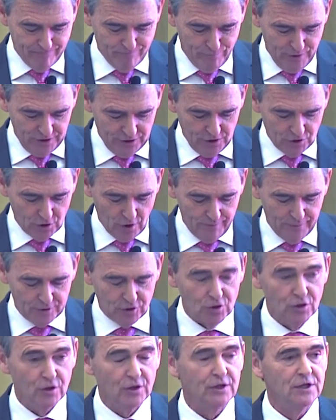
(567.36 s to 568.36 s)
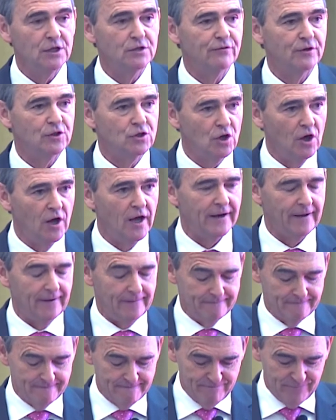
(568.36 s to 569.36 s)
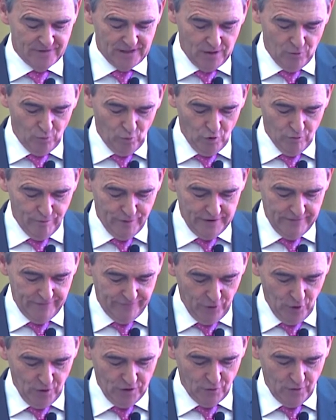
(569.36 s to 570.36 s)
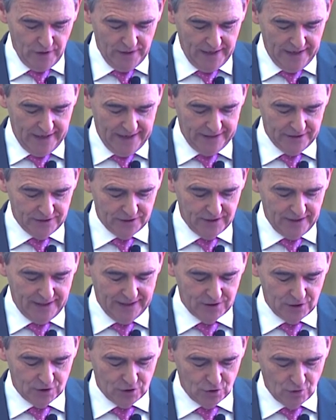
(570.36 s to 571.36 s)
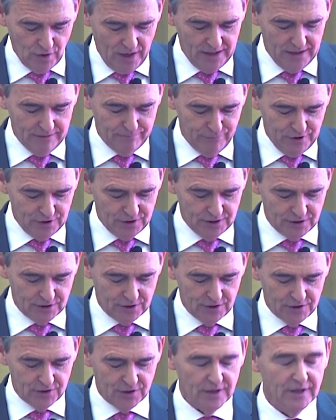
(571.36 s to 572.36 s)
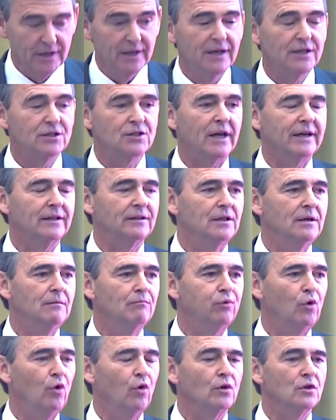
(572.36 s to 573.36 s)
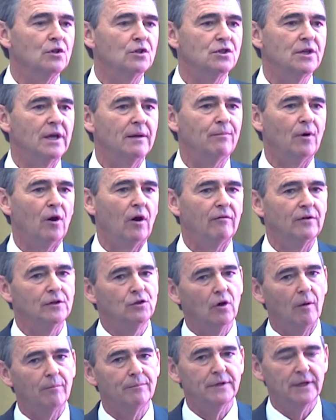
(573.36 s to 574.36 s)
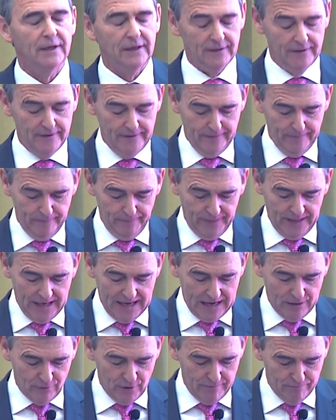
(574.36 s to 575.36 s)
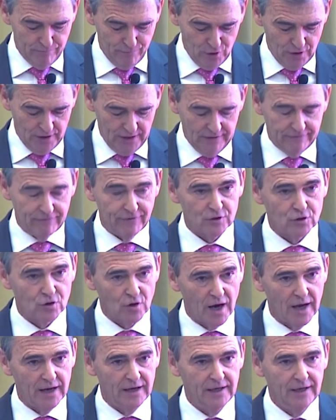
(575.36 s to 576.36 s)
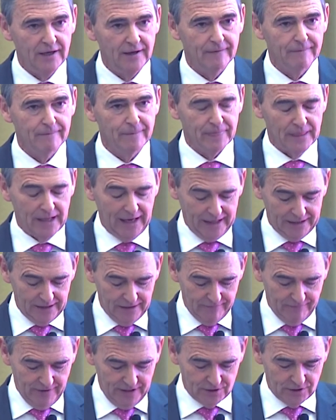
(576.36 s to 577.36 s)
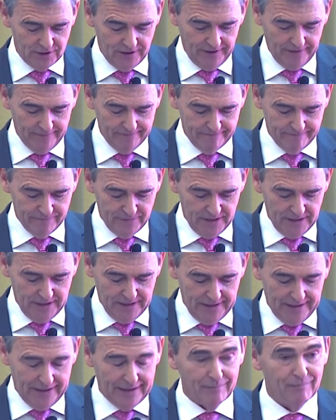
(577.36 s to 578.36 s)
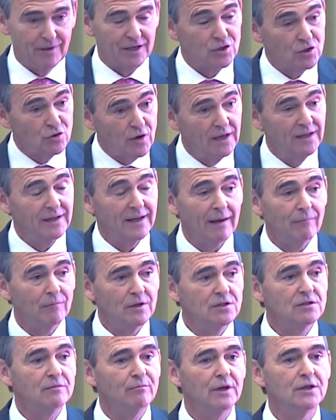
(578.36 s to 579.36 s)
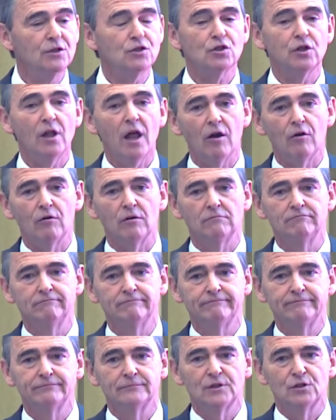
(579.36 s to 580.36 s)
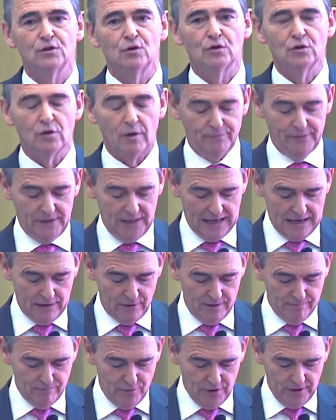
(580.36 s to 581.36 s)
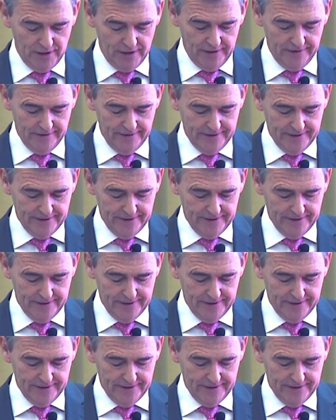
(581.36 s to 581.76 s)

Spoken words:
Business opportunities for China will be further enhanced as Australian businesses take the important step of adopting the RMB for trading and investing. Australian companies have been slow to adopt the RMB.